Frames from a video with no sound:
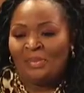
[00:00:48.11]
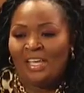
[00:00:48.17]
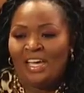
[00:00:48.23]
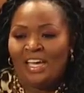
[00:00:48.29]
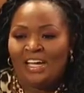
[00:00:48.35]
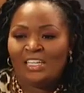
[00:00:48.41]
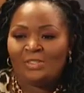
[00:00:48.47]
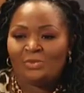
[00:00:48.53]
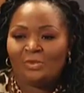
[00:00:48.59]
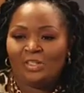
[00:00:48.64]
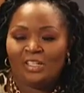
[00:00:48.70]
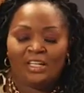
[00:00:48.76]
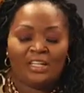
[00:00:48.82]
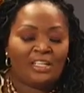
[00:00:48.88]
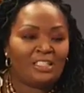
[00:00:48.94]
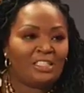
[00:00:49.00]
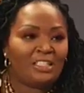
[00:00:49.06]
I just want to
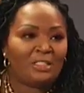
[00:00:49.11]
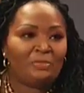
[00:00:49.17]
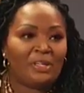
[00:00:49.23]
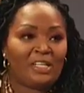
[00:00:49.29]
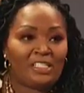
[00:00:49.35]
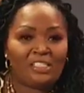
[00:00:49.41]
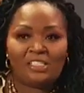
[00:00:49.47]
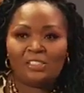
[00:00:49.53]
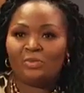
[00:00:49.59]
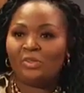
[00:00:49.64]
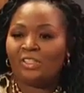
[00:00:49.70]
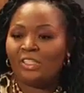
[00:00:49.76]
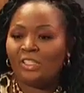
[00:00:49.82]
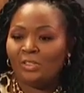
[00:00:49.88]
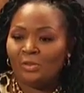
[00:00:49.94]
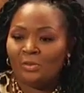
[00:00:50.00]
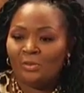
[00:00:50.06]
kind of touch bases with
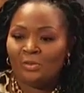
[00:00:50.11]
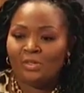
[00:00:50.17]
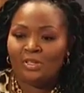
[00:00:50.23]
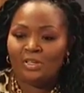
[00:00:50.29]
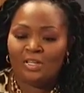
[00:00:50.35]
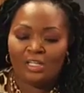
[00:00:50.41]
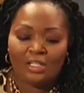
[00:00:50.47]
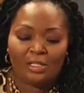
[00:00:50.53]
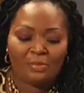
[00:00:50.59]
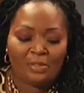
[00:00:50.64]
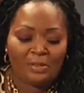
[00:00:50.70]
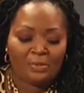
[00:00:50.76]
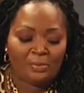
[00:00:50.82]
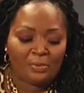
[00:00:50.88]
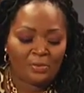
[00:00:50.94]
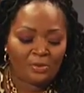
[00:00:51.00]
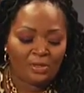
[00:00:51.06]
you and the
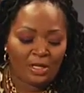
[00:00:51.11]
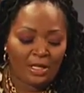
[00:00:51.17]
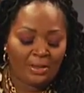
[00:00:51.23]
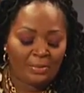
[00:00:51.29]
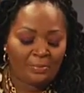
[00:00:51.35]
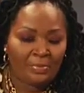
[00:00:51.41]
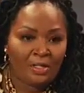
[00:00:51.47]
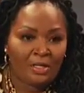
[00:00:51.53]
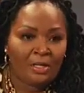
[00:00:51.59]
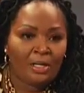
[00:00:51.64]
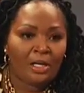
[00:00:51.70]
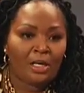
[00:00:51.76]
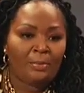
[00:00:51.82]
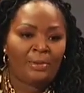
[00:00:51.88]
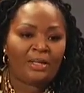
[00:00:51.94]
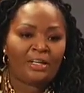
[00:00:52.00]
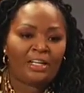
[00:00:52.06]
people
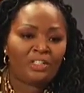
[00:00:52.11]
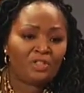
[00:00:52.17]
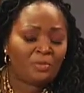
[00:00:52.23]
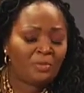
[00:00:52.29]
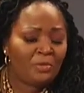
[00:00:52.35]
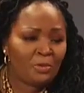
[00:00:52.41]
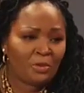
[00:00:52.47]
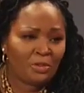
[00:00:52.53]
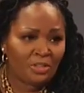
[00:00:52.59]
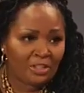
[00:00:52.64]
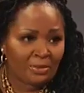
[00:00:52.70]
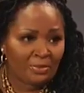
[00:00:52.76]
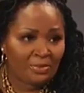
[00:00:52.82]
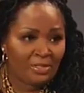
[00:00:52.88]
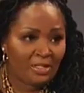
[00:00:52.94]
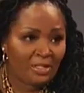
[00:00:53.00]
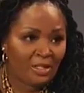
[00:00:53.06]
about entrepreneurship.
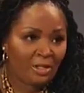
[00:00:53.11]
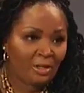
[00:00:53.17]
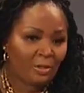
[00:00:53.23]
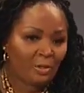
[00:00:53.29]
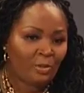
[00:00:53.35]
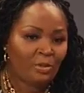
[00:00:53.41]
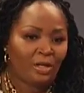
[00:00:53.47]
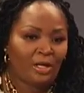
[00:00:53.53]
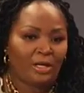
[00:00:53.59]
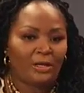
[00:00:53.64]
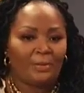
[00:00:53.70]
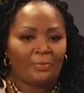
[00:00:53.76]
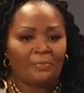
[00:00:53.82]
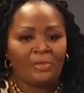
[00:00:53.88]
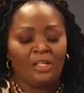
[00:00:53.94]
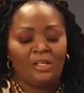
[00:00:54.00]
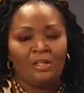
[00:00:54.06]

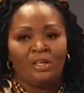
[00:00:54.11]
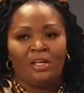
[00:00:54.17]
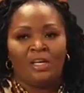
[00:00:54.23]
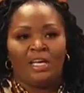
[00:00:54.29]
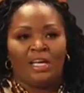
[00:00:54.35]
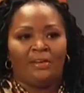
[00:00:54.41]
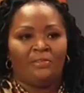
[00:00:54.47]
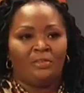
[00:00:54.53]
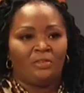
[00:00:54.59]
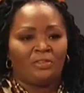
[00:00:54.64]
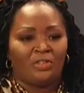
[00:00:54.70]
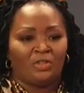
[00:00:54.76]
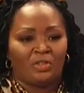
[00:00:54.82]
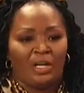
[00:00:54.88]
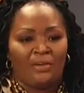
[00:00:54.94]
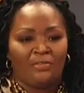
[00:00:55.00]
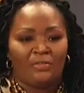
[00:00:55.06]
Evolution
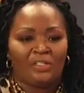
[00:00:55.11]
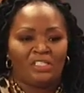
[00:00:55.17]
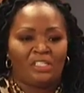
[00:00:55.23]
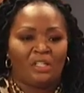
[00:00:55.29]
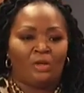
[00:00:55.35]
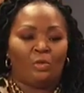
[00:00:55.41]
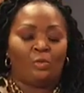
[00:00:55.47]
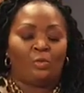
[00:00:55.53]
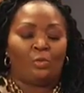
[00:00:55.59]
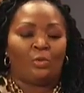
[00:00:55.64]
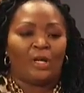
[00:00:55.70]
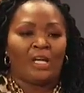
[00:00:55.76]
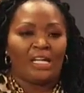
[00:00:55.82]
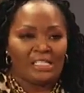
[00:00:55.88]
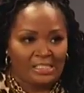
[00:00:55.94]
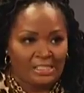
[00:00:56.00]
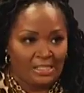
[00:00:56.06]
Travel is a
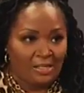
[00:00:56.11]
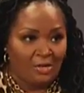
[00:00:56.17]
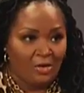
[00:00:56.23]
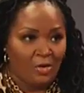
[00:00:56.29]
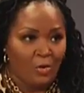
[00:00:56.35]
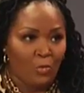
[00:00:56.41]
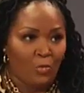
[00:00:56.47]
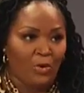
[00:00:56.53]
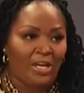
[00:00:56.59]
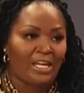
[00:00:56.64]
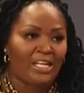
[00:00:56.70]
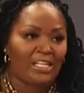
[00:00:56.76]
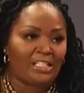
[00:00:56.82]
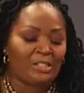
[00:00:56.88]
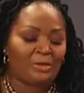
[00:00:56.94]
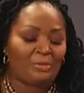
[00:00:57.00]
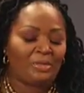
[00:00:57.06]
great way
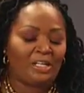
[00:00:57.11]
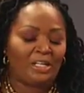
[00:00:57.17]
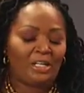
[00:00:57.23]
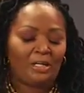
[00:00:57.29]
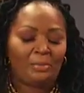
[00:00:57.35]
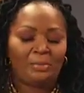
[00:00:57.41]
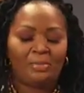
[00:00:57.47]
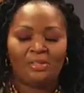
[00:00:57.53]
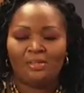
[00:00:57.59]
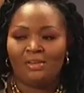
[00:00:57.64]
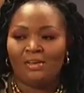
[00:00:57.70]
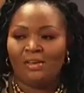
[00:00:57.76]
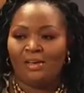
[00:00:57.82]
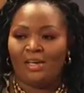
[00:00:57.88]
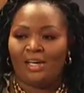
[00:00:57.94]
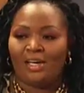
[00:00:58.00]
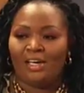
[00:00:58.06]
to become
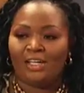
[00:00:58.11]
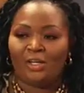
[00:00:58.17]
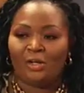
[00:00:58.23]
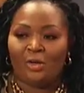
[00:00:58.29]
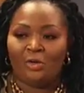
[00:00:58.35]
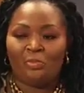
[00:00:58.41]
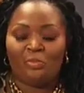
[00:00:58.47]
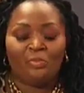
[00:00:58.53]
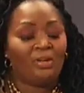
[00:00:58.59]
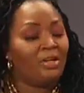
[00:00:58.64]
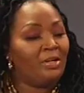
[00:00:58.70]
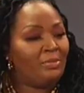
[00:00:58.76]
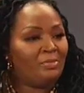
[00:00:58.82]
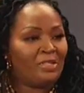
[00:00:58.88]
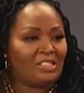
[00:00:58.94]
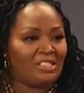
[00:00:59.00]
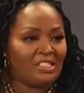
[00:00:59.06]
your own
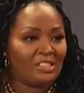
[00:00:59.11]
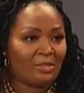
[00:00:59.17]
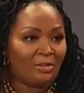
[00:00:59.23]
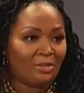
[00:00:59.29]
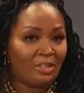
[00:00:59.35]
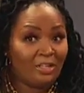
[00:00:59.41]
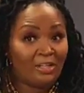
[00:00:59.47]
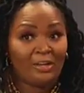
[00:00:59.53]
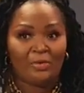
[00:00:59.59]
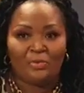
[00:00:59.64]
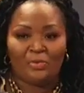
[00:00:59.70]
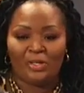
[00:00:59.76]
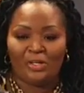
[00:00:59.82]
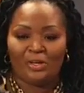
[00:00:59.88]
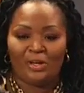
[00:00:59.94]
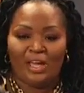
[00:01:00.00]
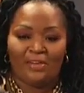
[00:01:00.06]
business owner when
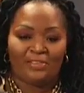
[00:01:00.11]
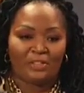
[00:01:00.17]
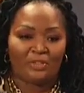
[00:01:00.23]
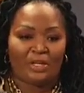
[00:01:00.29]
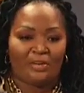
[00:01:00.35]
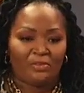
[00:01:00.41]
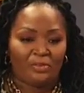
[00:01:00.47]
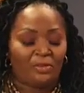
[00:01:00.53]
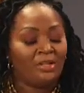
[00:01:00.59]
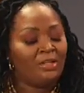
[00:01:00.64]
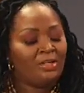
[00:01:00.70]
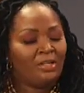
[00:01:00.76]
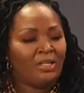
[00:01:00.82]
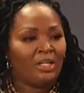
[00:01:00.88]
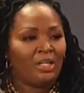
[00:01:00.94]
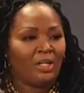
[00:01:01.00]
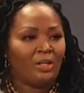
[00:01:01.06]
you have a travel
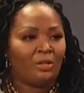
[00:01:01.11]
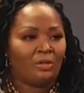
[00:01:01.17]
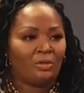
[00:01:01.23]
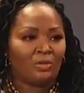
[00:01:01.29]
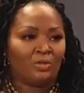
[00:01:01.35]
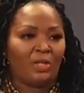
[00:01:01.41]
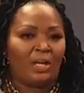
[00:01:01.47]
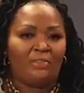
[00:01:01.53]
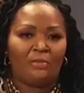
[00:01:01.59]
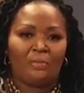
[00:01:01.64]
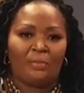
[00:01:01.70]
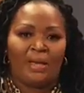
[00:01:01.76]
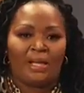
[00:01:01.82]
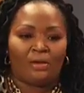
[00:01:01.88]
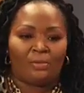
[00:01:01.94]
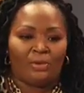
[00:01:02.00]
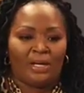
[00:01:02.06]

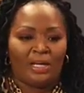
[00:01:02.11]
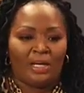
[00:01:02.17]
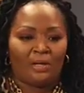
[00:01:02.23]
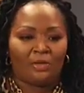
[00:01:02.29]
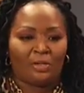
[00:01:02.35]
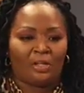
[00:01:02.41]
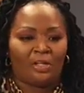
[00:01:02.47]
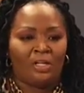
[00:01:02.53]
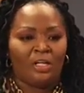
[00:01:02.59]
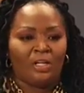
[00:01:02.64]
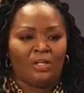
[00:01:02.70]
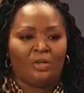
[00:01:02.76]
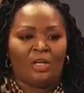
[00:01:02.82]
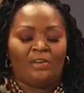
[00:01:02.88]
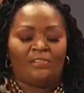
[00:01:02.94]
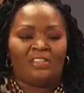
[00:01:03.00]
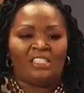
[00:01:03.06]
background, or
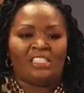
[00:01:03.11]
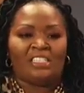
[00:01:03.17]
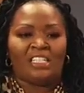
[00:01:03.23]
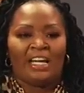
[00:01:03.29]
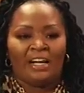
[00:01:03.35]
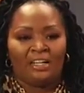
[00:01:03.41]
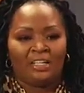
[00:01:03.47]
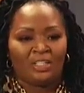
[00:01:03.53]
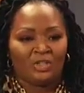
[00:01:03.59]
you have a desire to